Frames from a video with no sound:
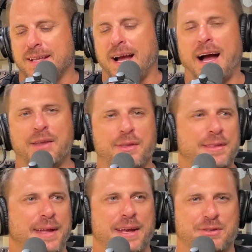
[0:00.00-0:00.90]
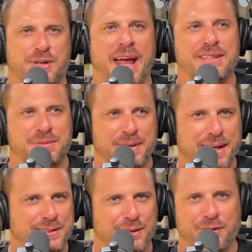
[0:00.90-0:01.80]
I think the answer has to be
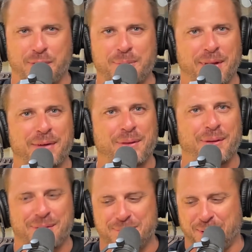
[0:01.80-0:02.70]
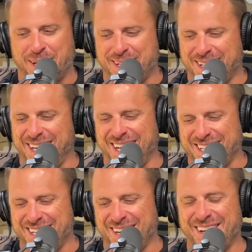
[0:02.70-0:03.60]
yes on some level, but
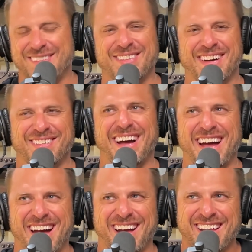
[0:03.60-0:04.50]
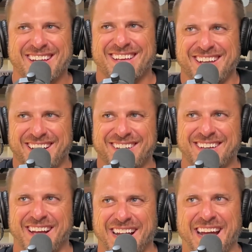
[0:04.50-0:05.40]
you know, you know,
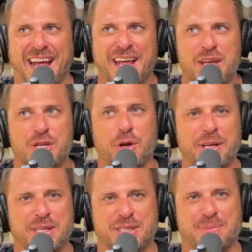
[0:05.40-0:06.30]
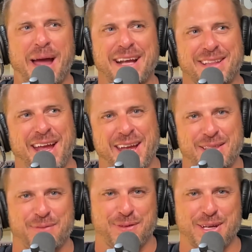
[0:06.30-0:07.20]
like, you don't need to smack the hand
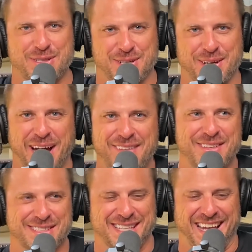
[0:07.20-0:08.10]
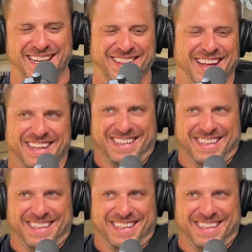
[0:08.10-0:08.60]
that feeds you. I'm just saying, like,